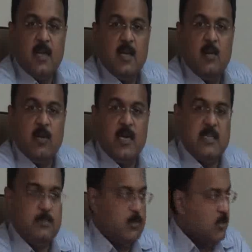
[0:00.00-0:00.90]
Look at
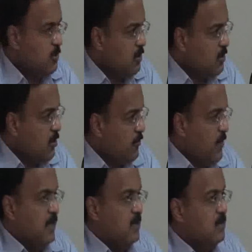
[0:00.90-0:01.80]
the positions of
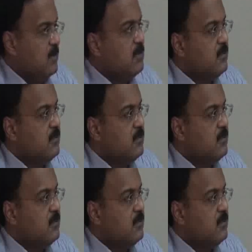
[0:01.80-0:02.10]
parties.